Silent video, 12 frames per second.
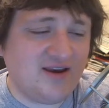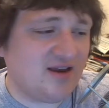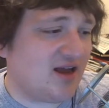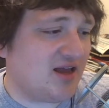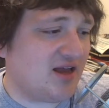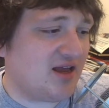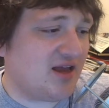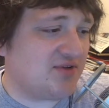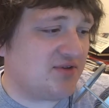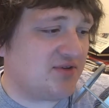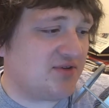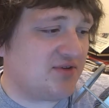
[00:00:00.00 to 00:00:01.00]
it kind of
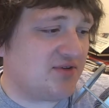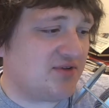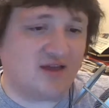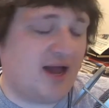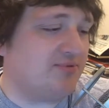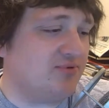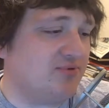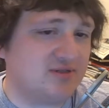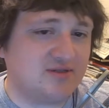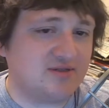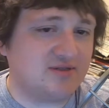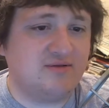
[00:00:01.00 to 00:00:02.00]
interesting that
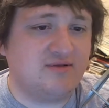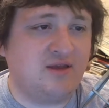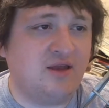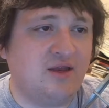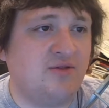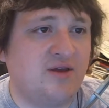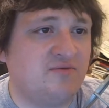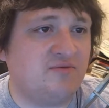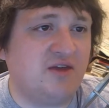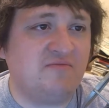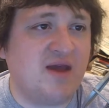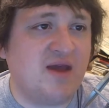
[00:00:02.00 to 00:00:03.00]
Apple's,
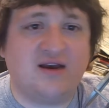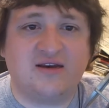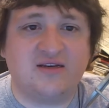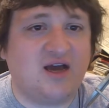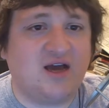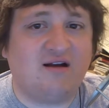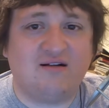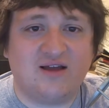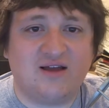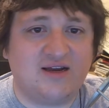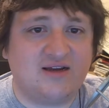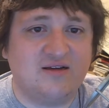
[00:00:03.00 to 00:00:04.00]
they've made an entire
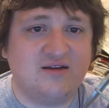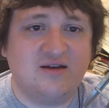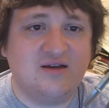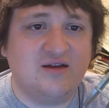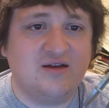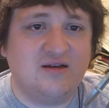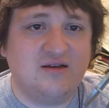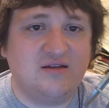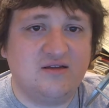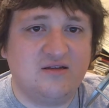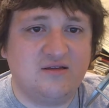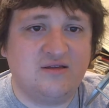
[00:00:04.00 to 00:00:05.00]
like
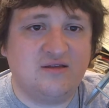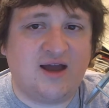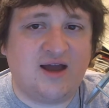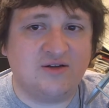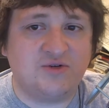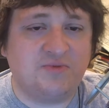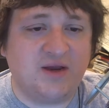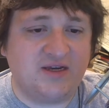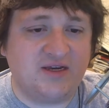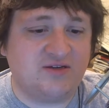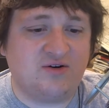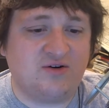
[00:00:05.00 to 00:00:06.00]
knowledge
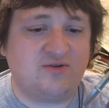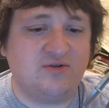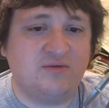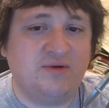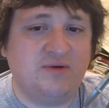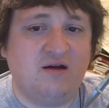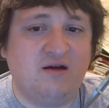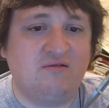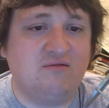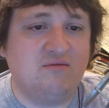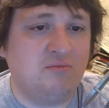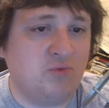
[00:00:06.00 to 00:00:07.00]
base article
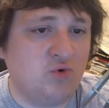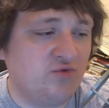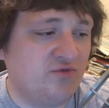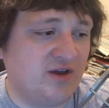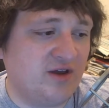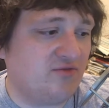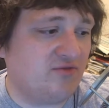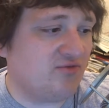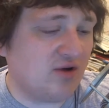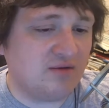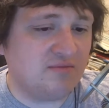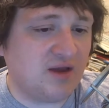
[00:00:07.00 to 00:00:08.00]
about moving
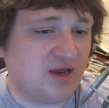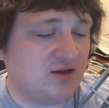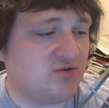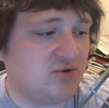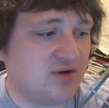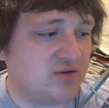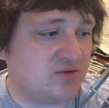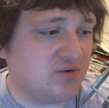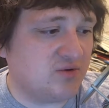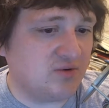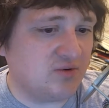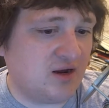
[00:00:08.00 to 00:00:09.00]
from Android
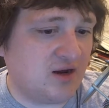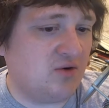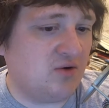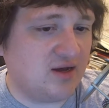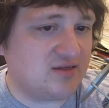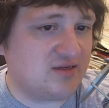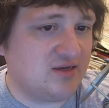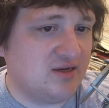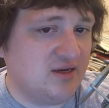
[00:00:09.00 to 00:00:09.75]
to iOS.